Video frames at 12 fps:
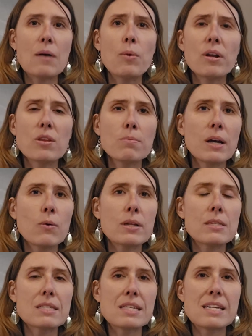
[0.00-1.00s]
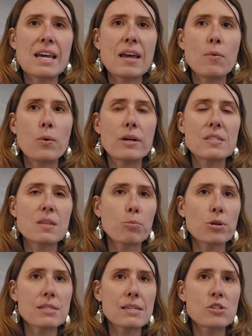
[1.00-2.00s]
And one of the big ones today was the
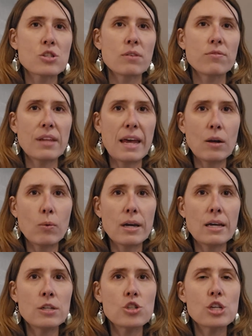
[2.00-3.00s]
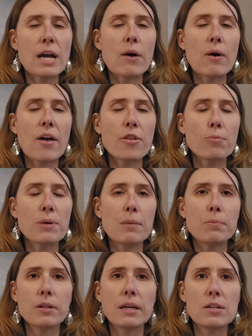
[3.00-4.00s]
precision of language, how other
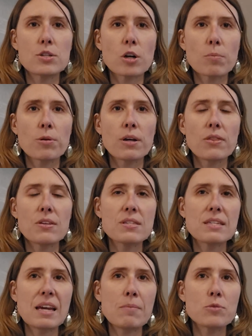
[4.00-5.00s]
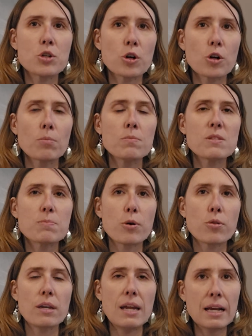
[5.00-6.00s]
people interpret the same terms,
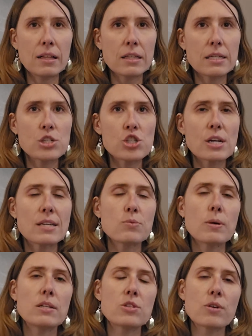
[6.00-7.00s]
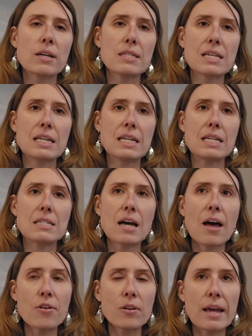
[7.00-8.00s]
both in English as well as translated into
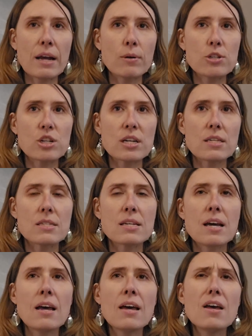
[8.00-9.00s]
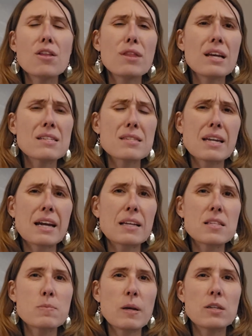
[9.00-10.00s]
other languages. Things that I
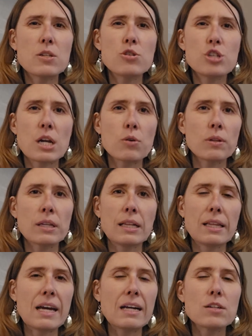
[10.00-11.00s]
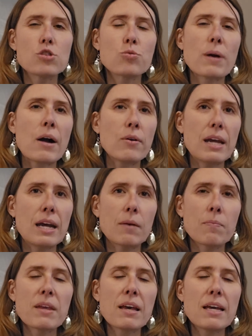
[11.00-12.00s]
can speak to generally, like drowning.
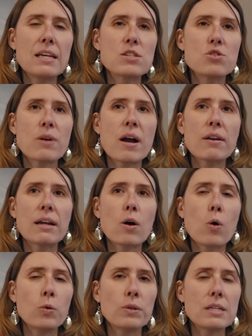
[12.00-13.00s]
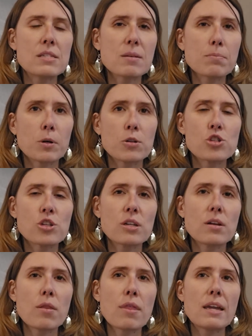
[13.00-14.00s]
Is drowning only
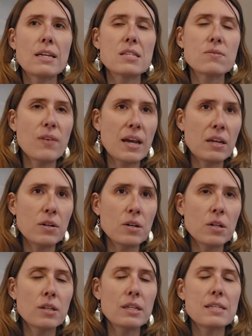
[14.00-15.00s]
submersion that is fatal?